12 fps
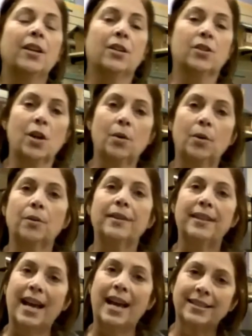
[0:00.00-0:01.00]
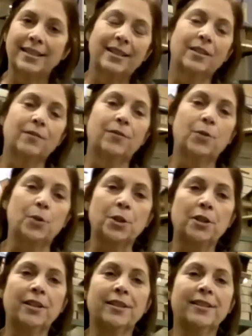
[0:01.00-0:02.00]
So that's an
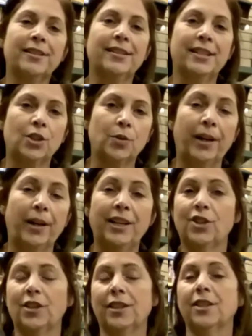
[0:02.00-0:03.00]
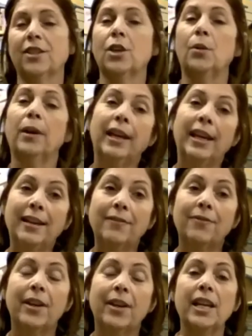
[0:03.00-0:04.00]
unfortunate situation. So
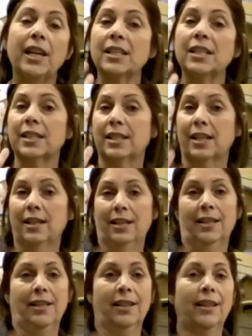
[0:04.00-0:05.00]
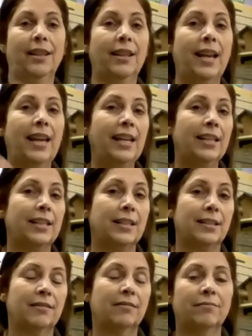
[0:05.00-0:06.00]
if it's
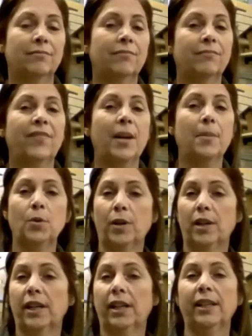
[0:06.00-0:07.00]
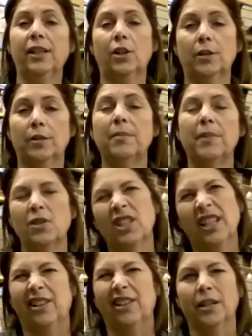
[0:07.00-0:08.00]
late February or
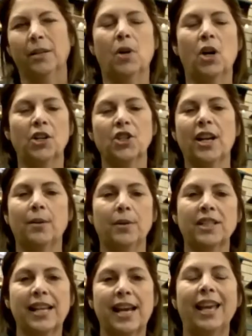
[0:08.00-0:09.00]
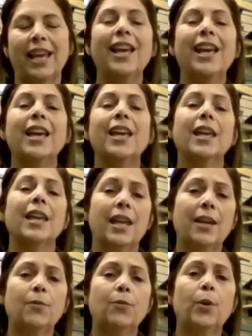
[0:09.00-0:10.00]
mostly early March, I would say,
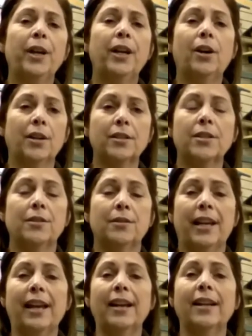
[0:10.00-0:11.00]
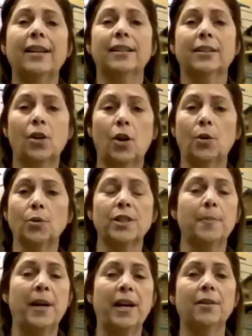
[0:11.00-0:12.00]
if we are to get a cold
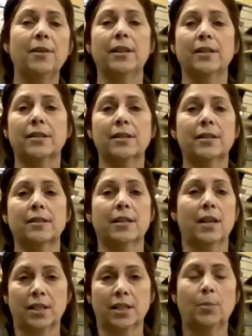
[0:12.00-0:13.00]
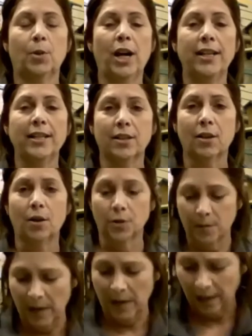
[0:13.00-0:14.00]
spell that's a surprise cold
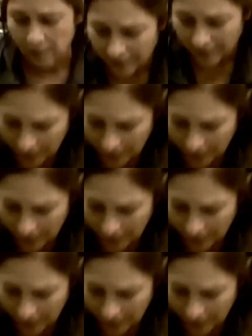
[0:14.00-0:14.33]
spell,